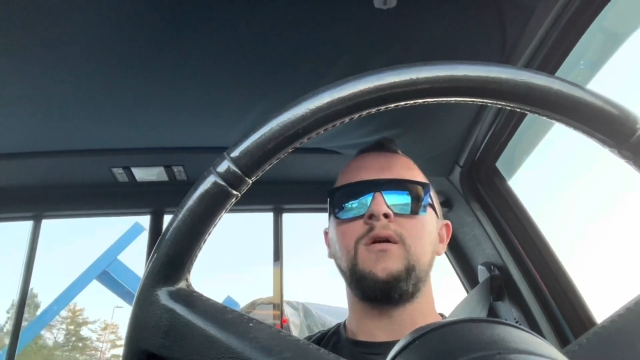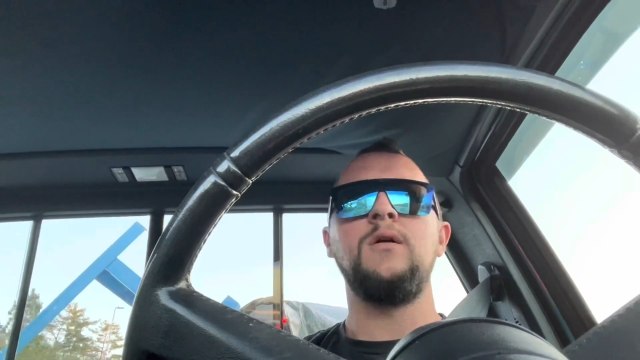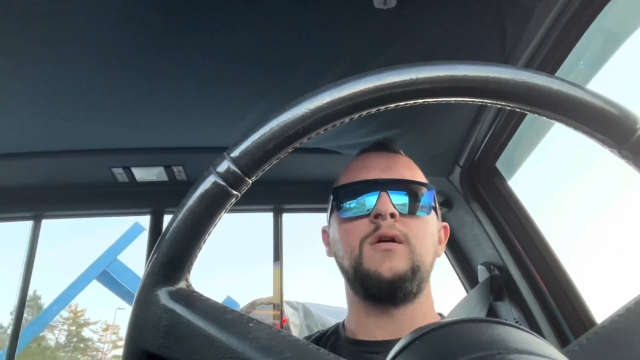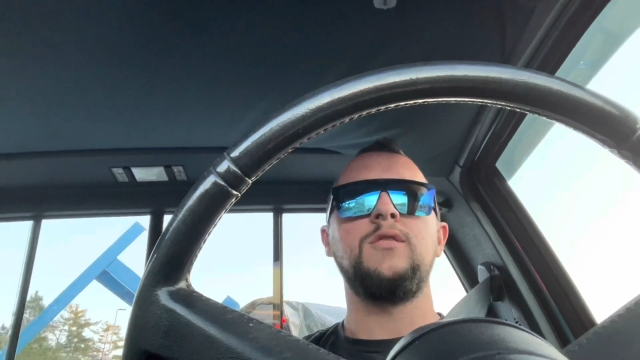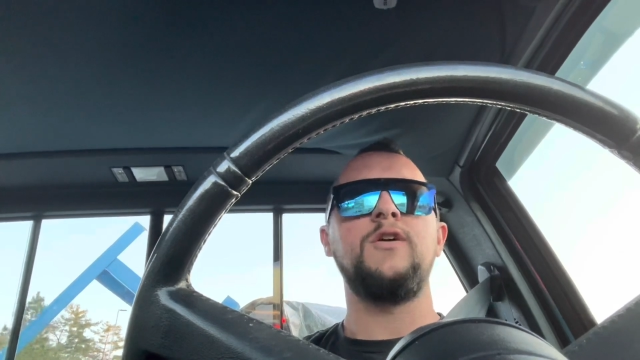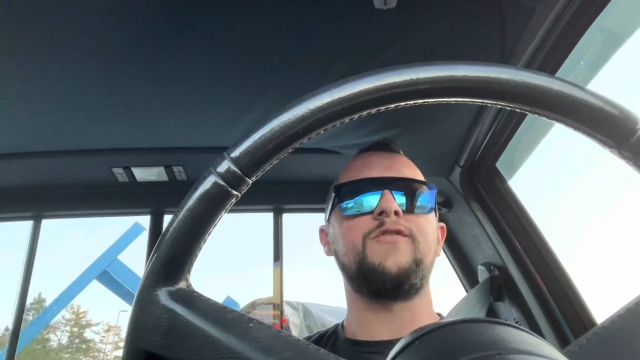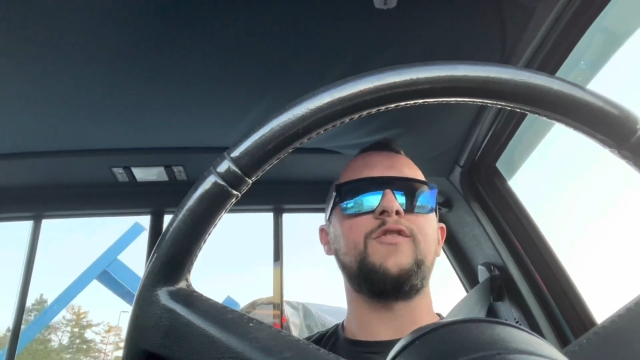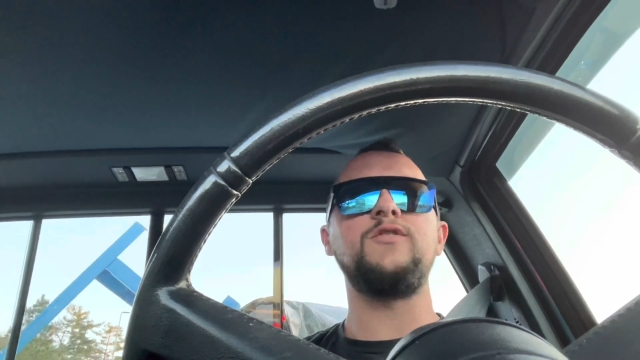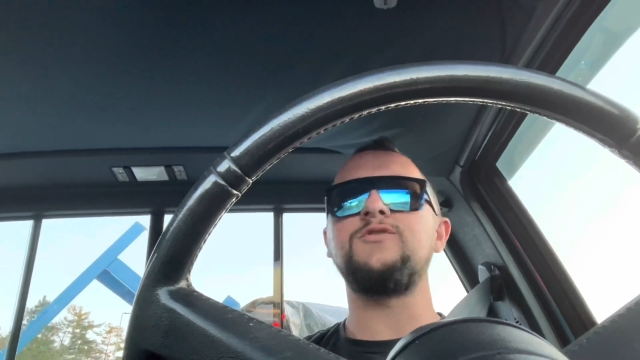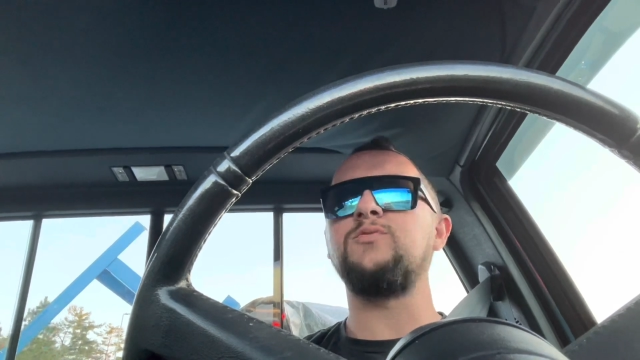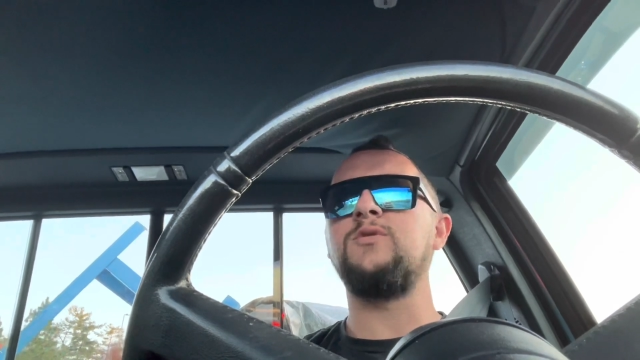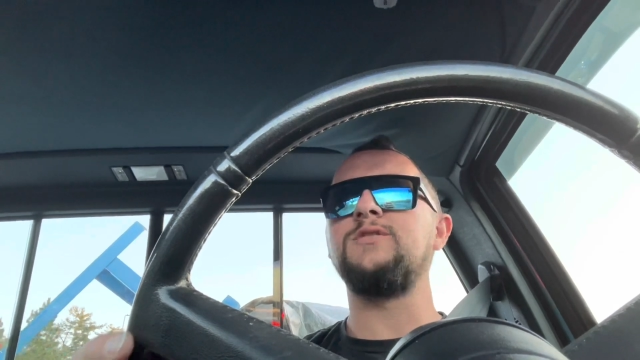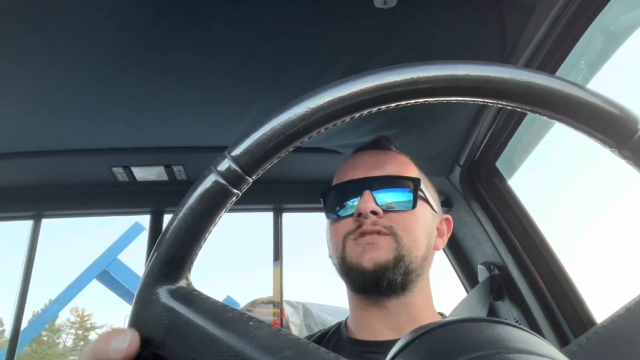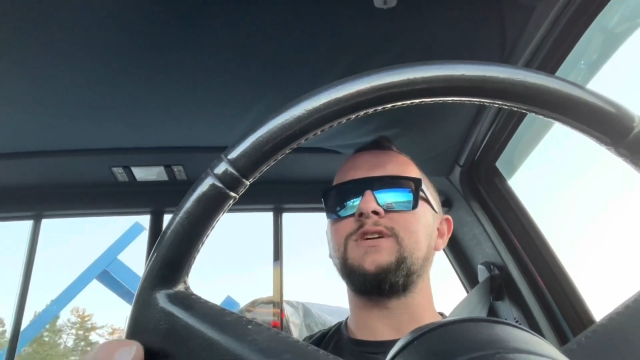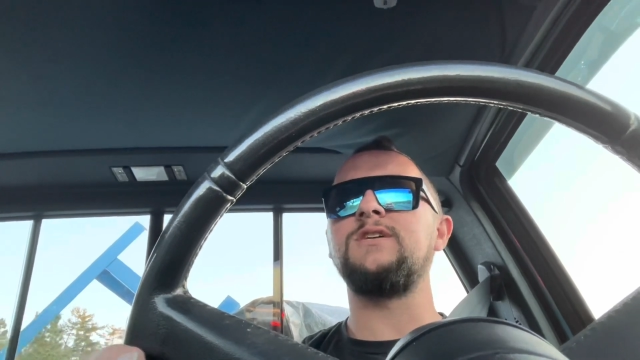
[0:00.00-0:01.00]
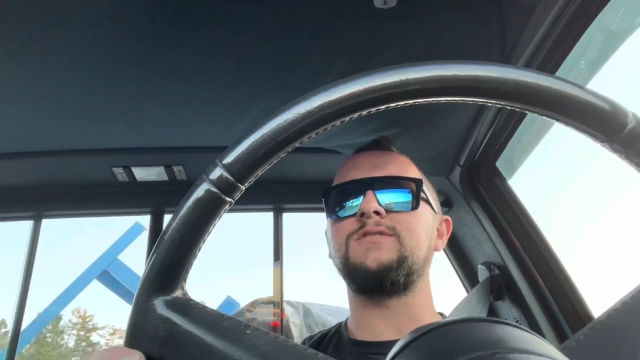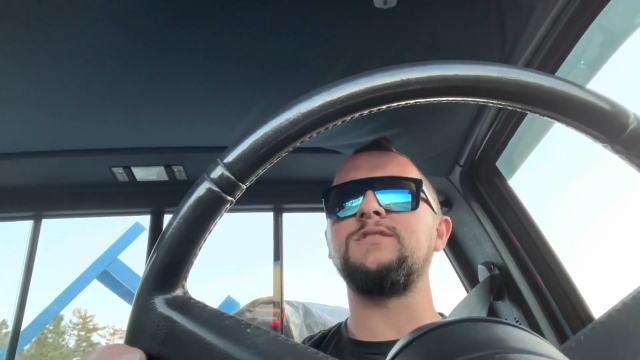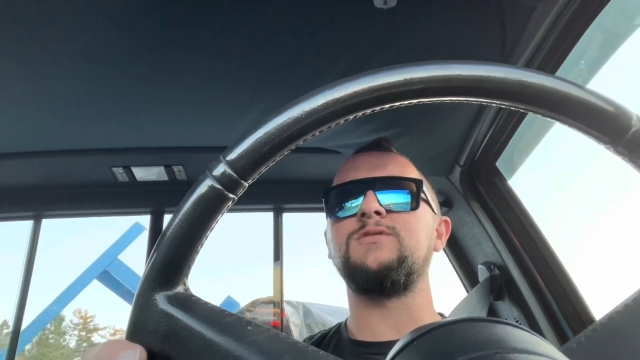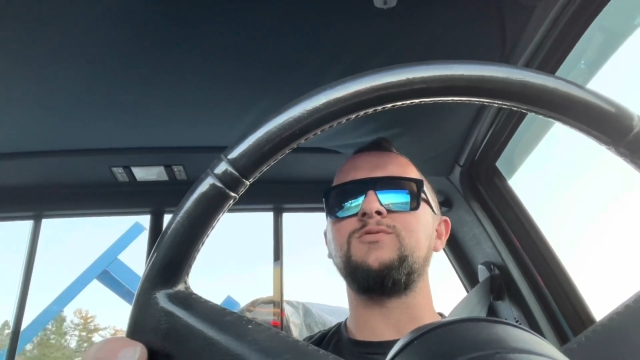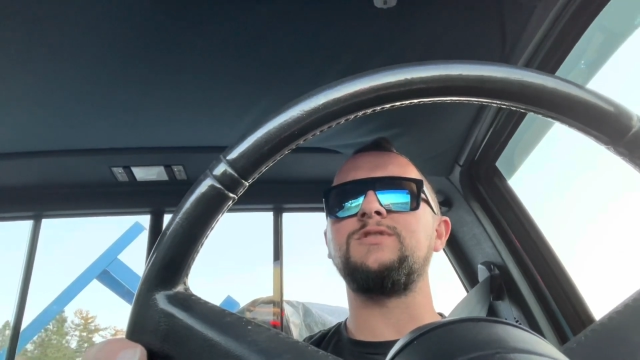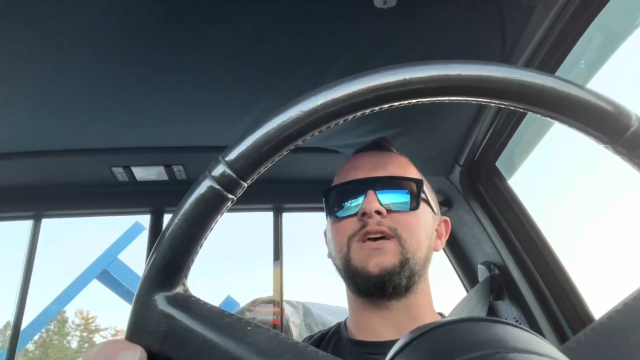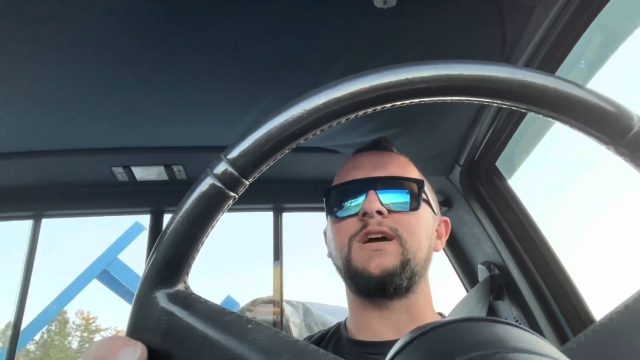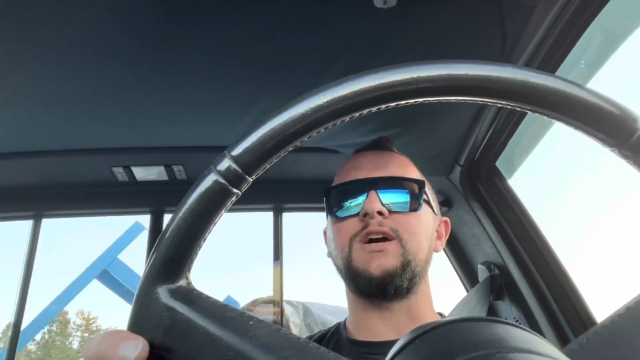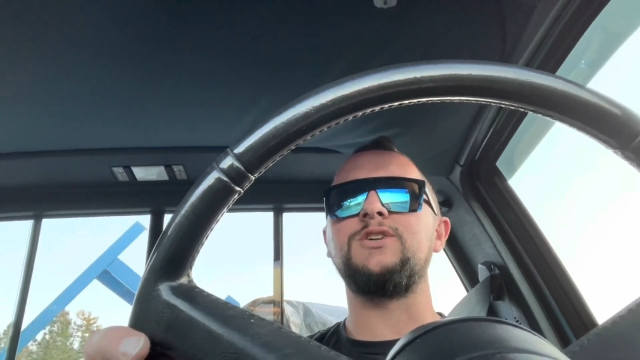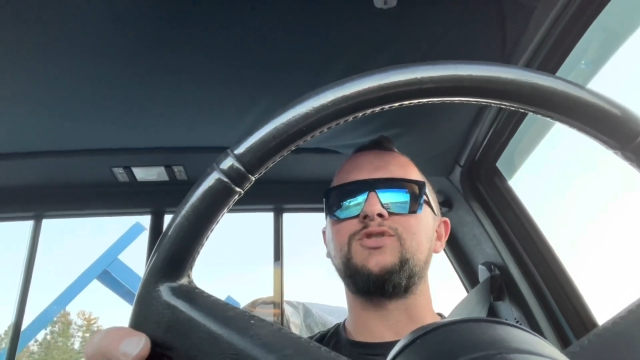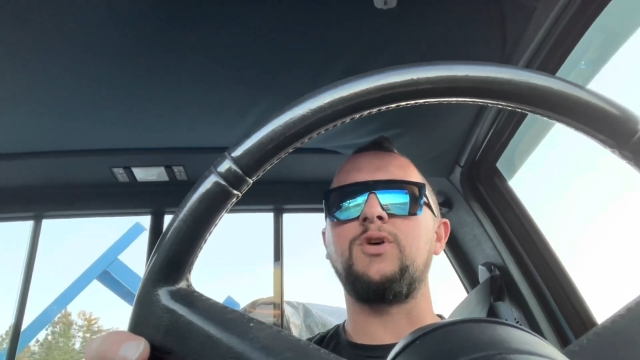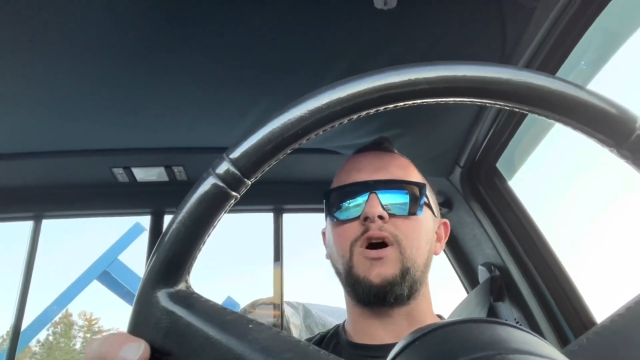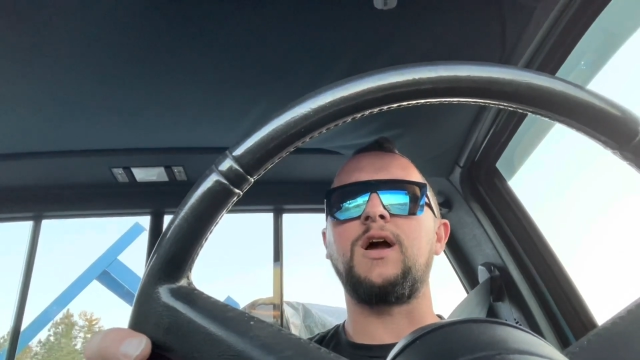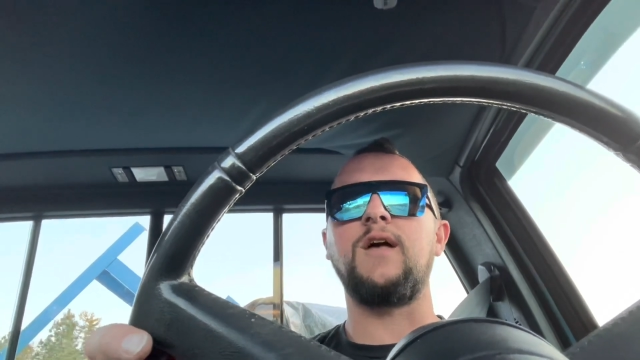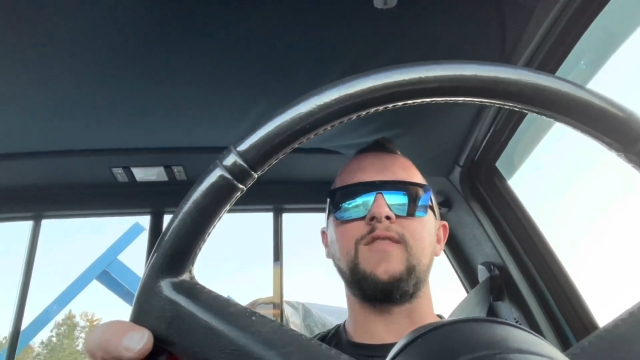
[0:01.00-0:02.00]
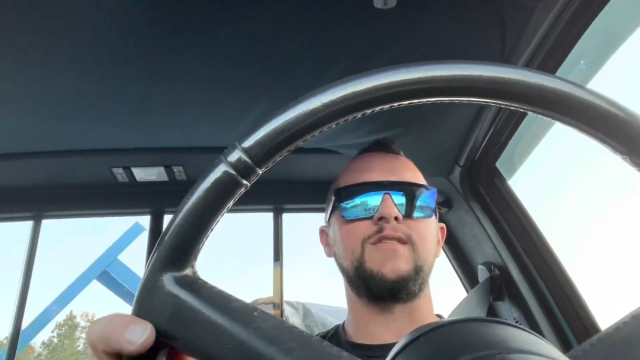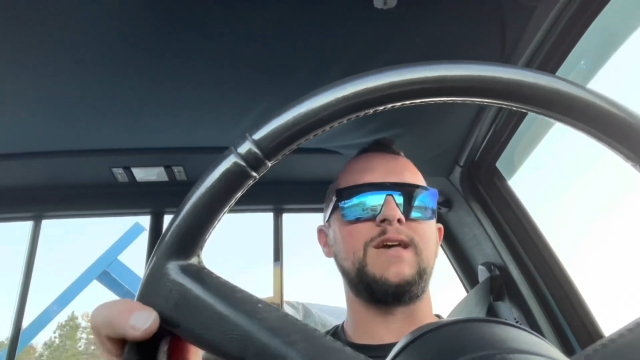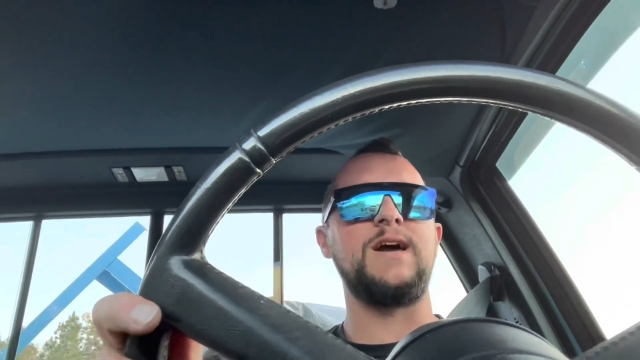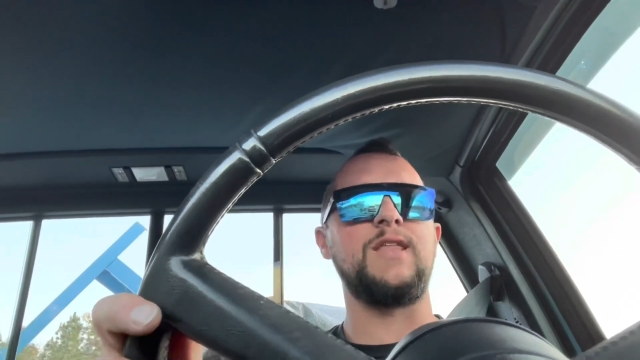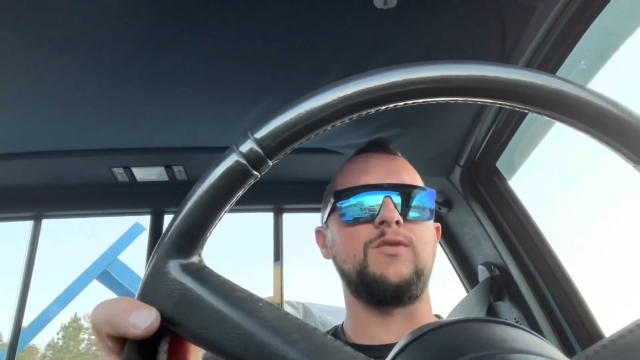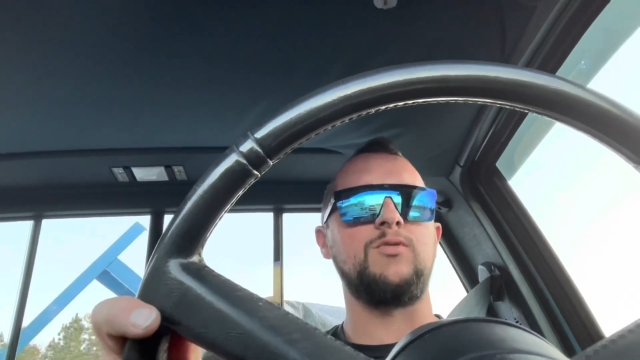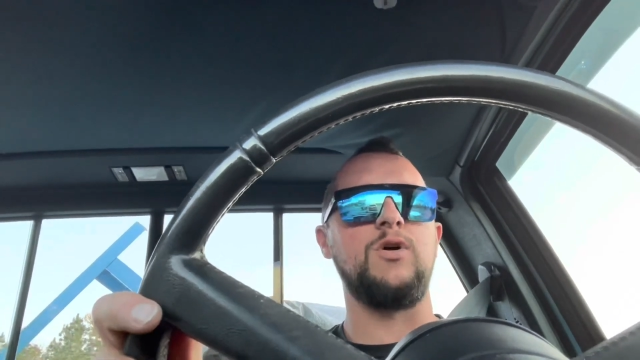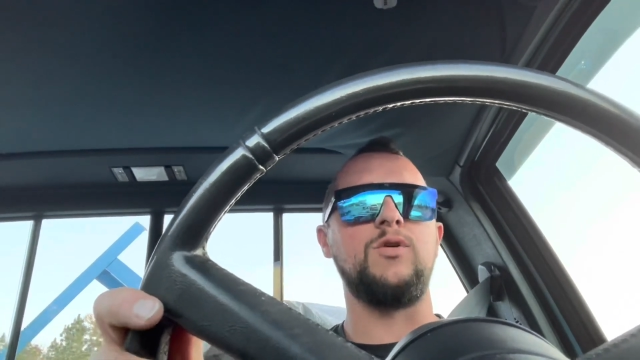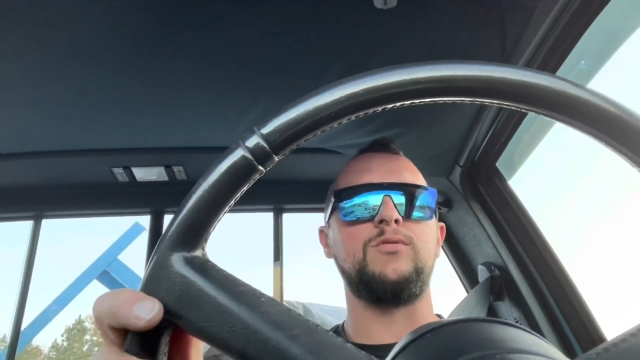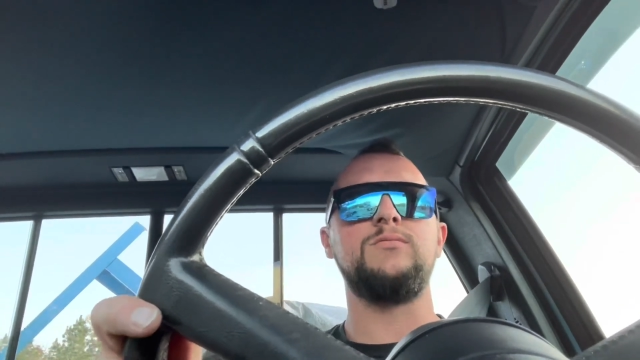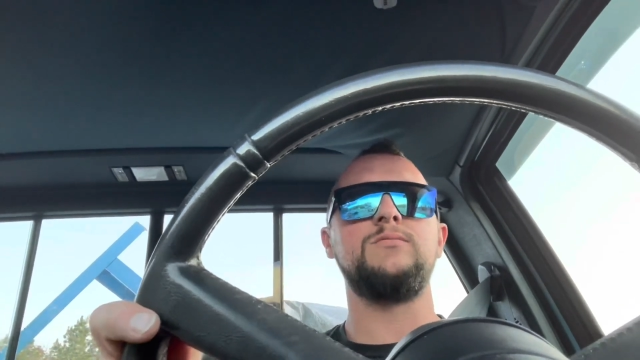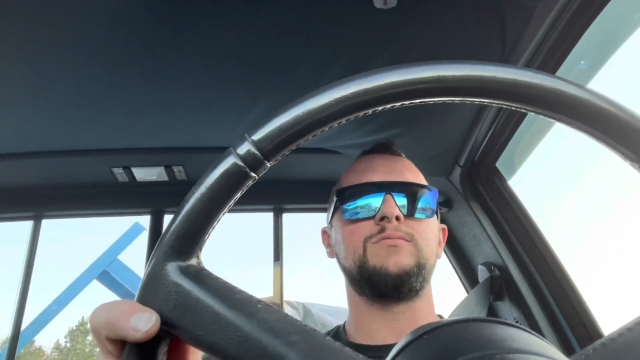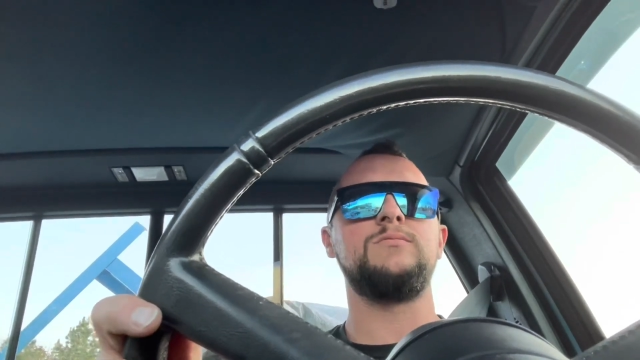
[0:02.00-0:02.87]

The first one, seriously, was like a truck on the side of the road,